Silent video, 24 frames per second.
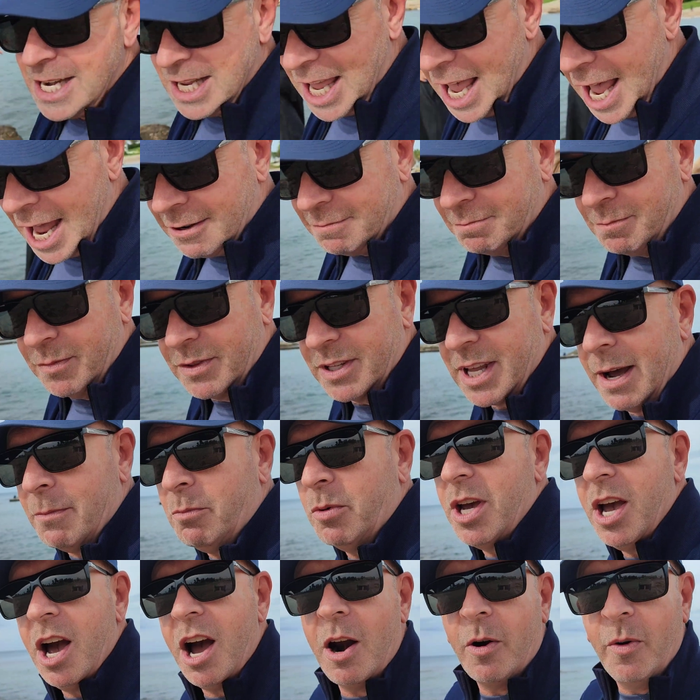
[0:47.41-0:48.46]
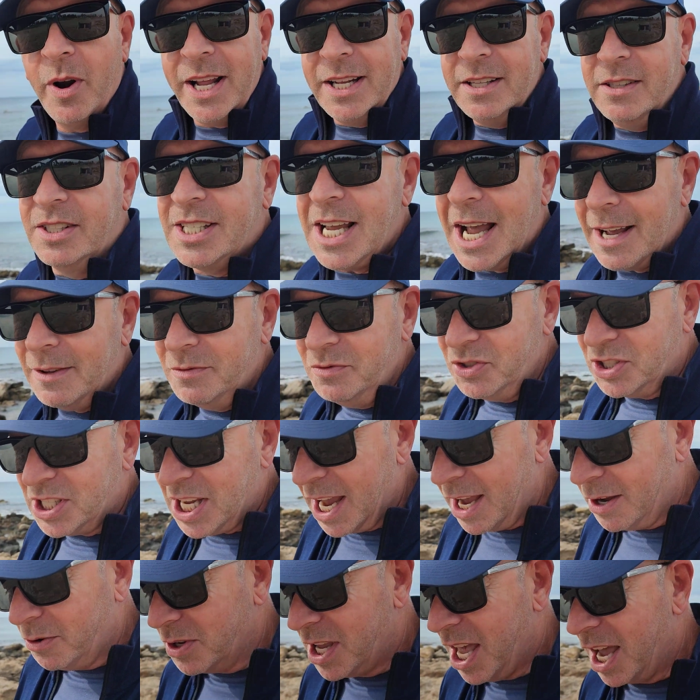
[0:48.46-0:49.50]
again. And we are in
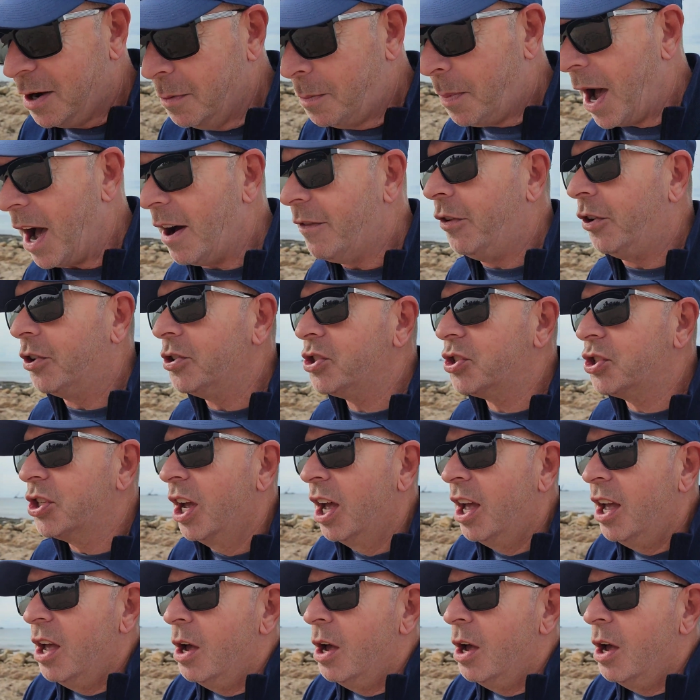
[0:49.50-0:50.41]
downtown Paphos.